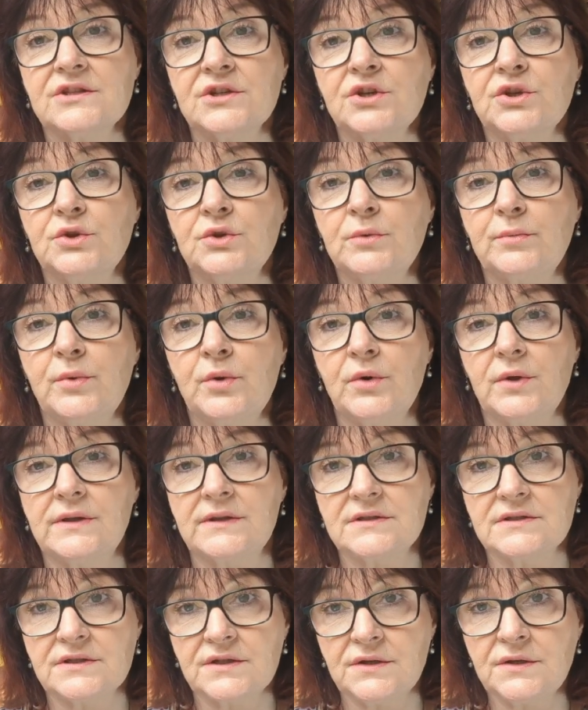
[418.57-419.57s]

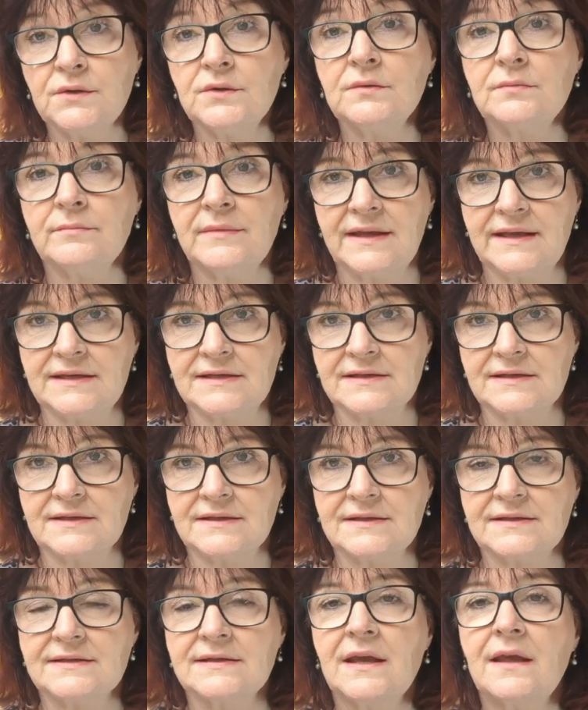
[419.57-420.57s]
2.2
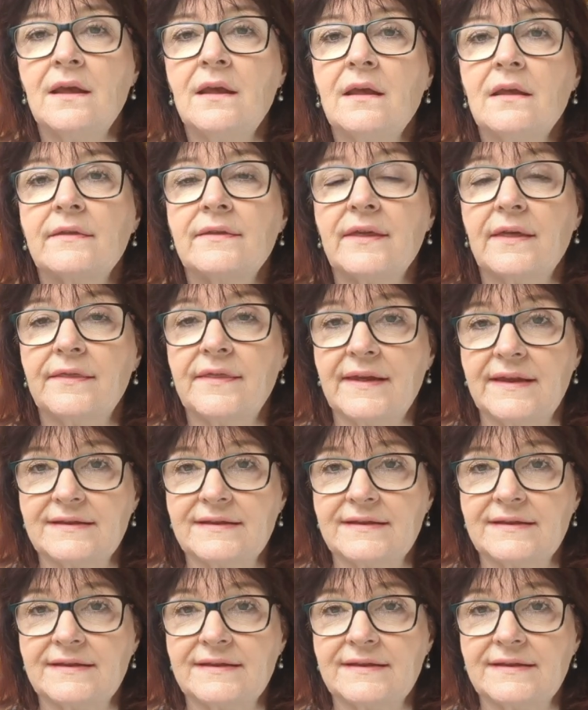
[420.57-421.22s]
meters that